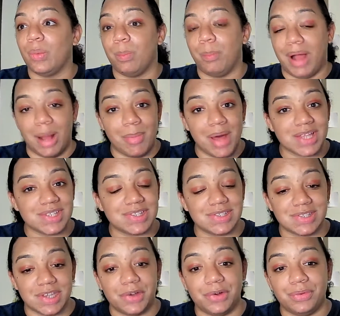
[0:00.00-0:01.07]
by
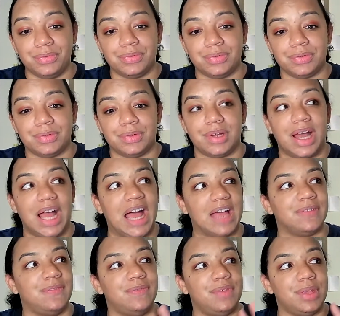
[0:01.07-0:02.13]
myself, I
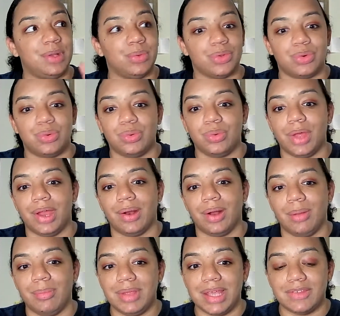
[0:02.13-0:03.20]
feel the cool air
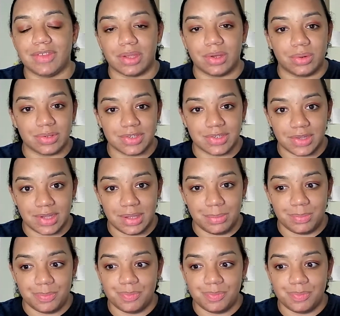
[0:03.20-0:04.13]
on me as I go to sleep,